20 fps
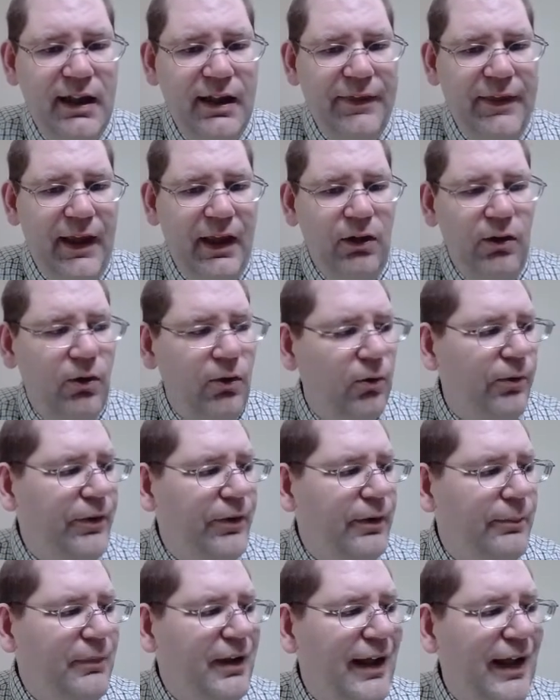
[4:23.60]
that hold
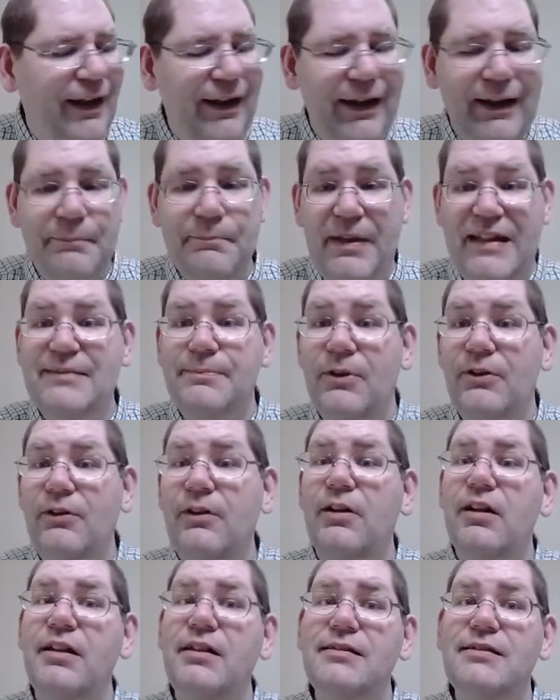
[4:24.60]
them kind of like baseball
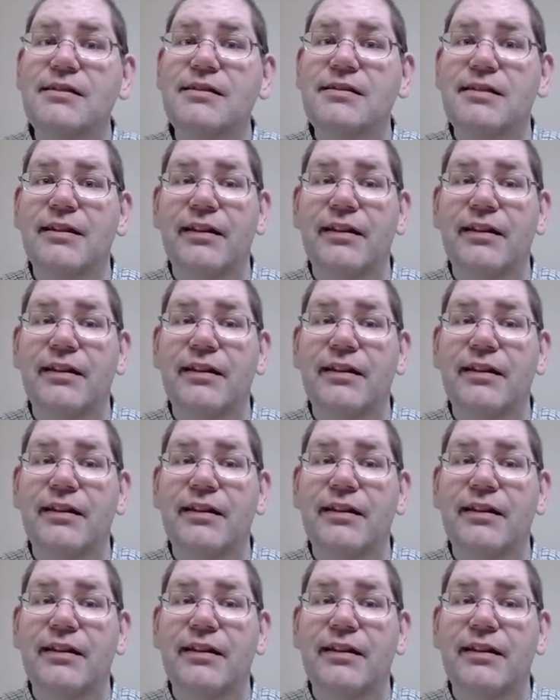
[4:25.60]
cards.